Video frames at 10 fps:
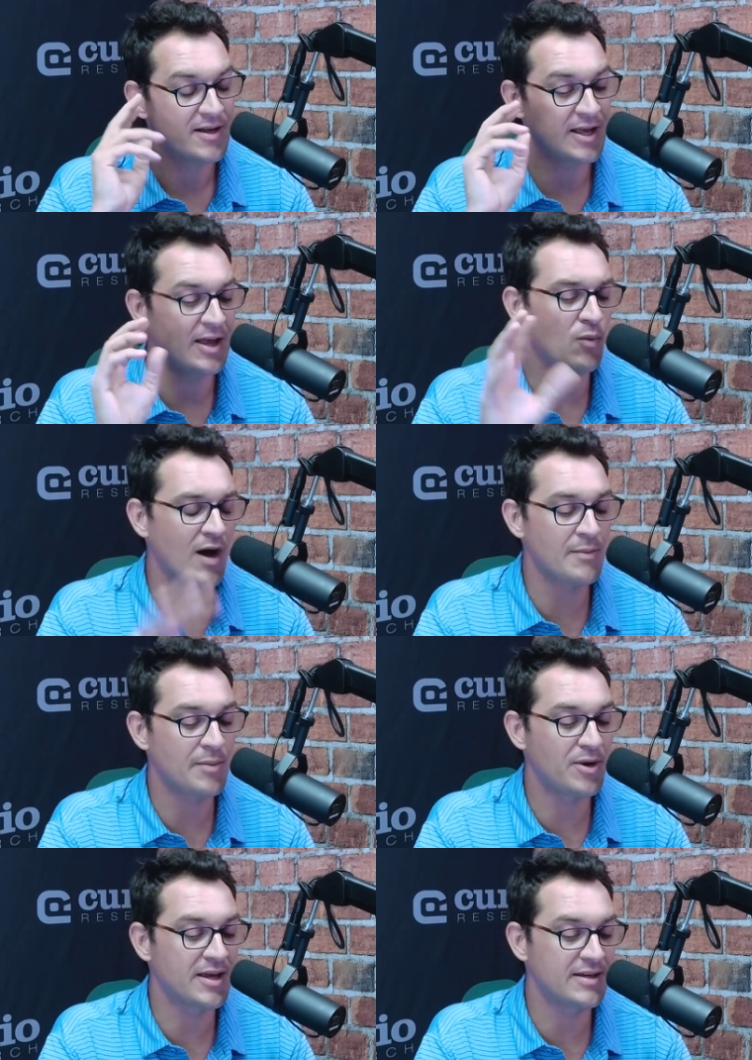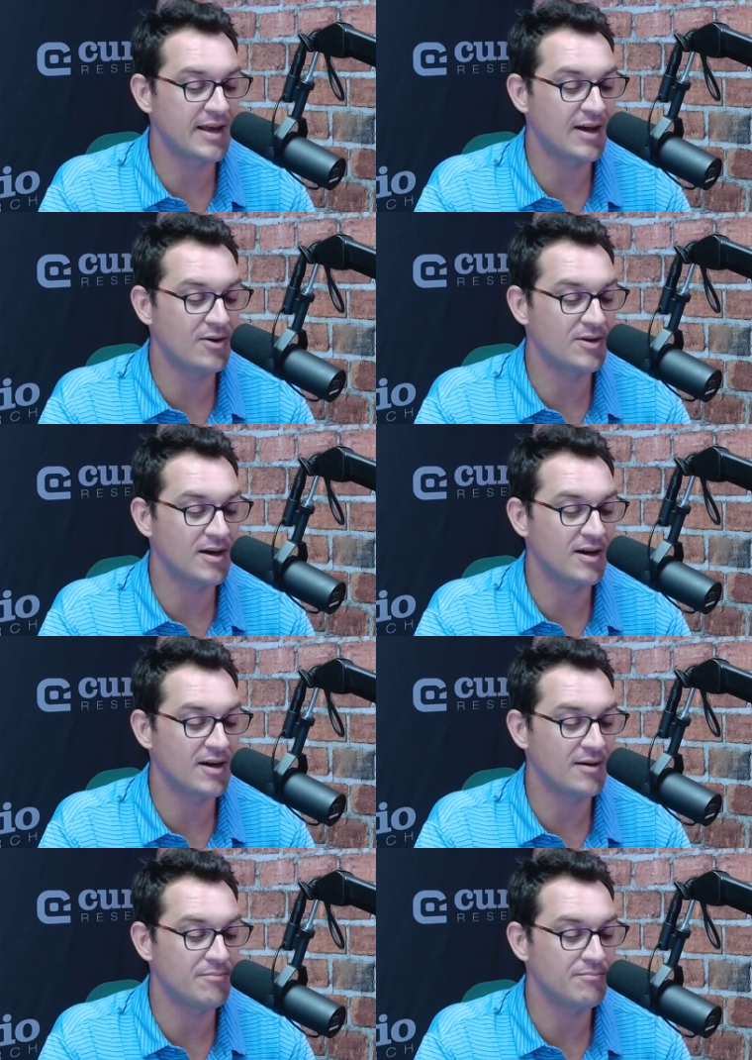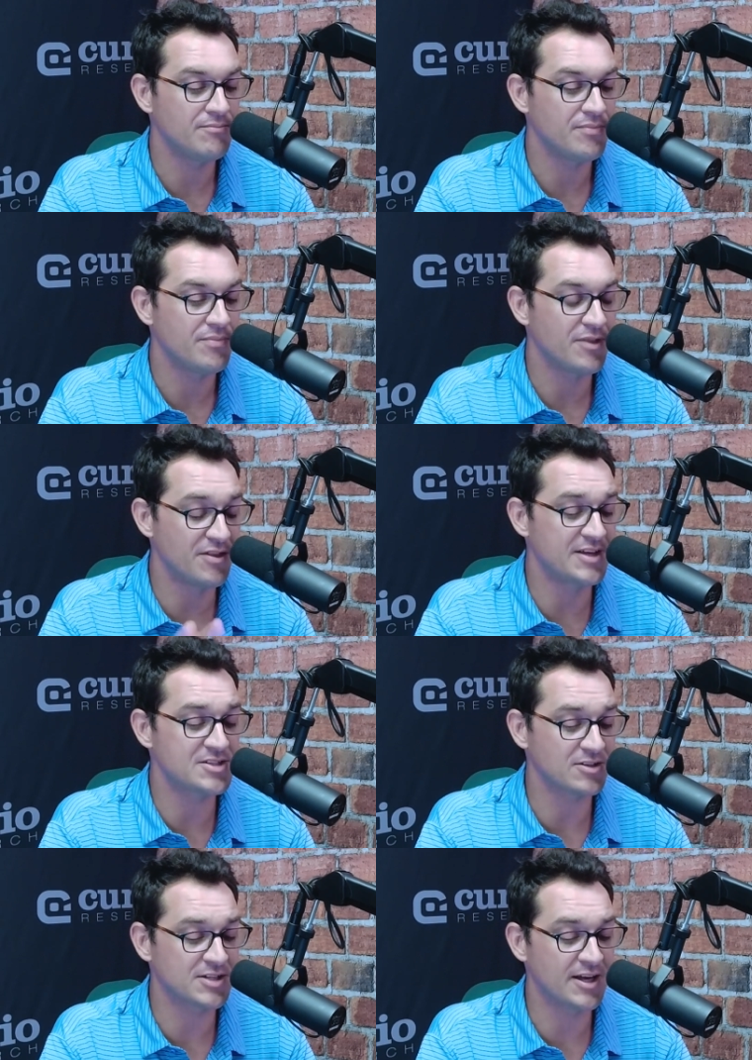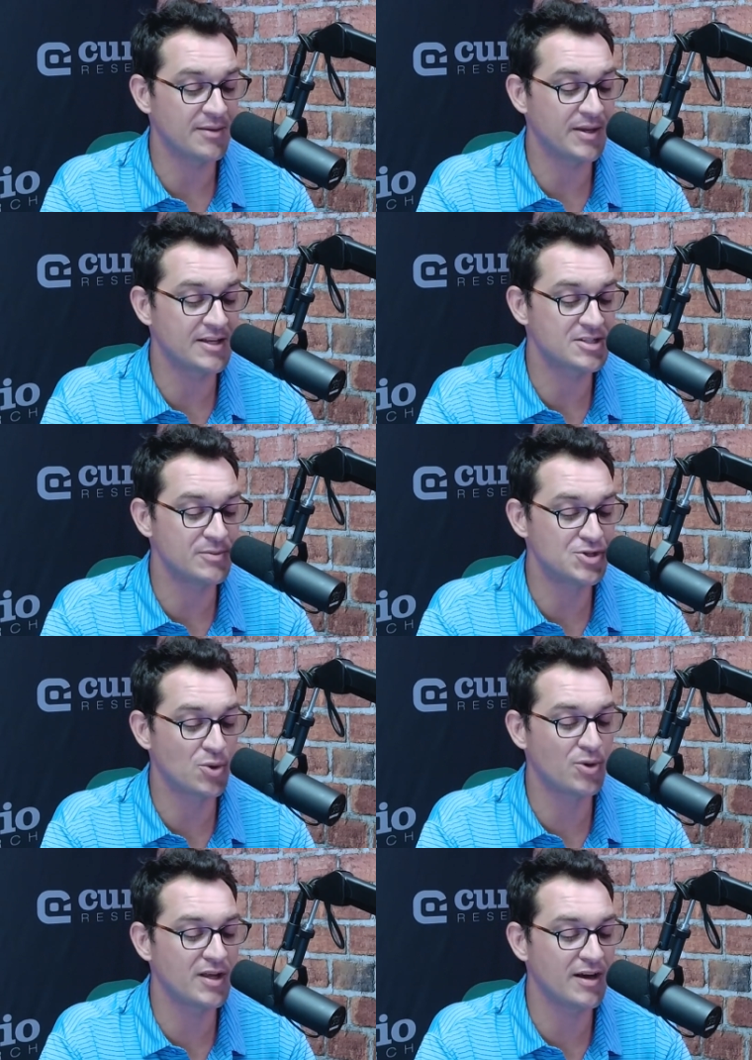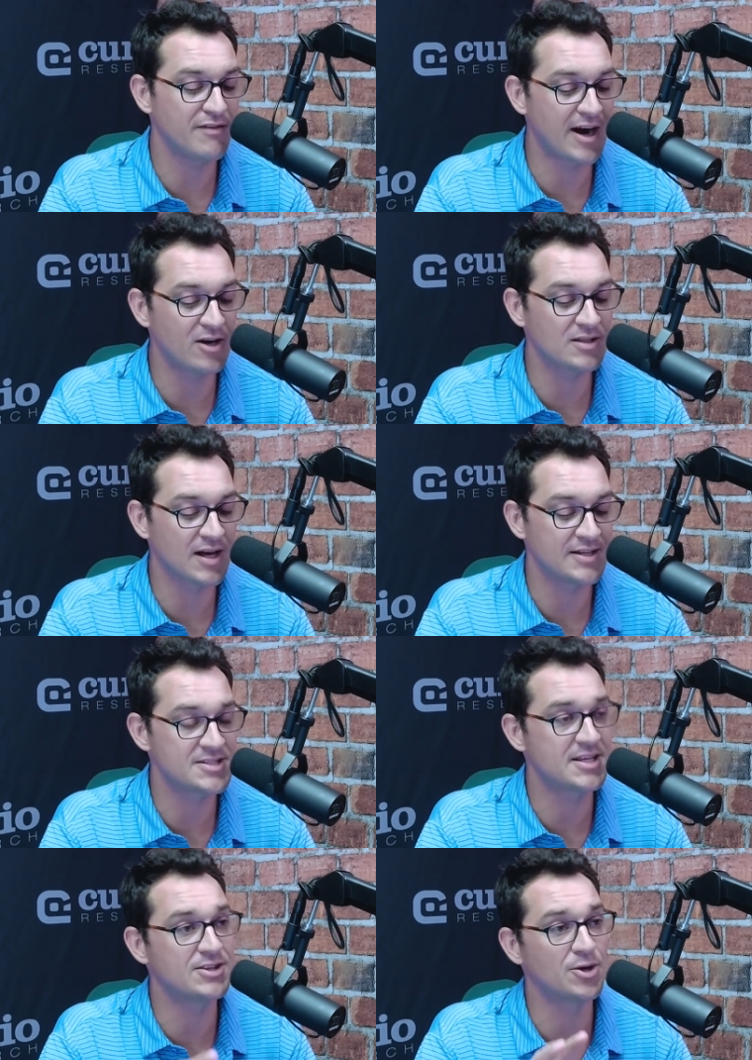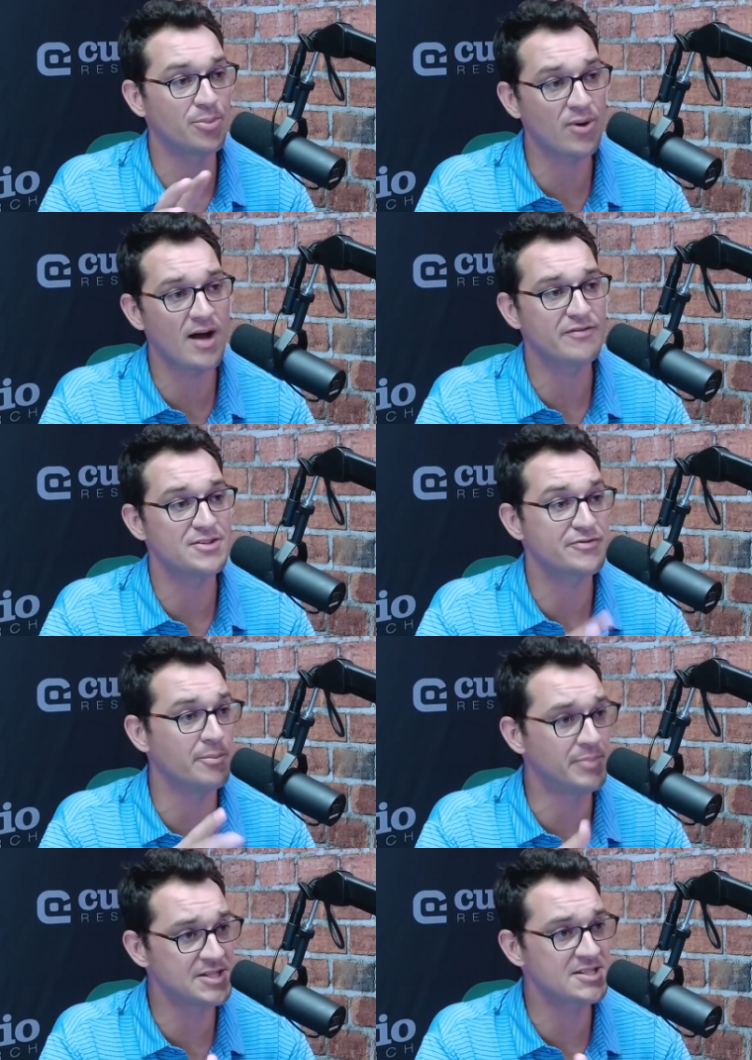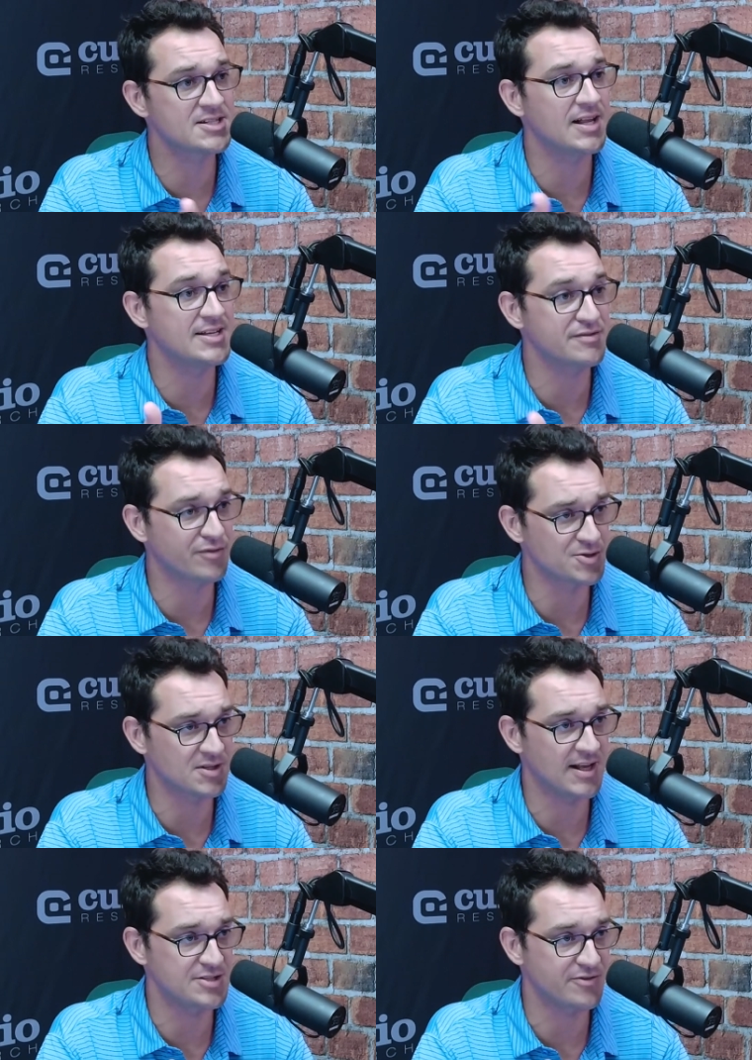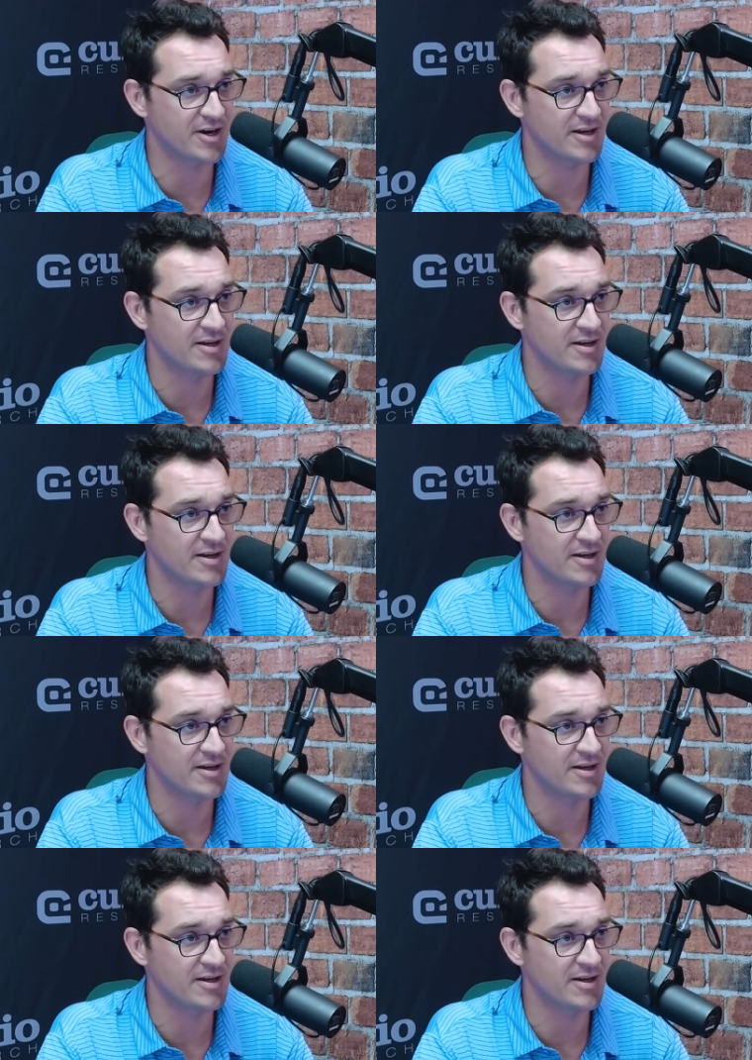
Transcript: and, and, why am I breaking down um, this, I'll tell you, because the majority of airlines get their profits from business class and first class, Frank.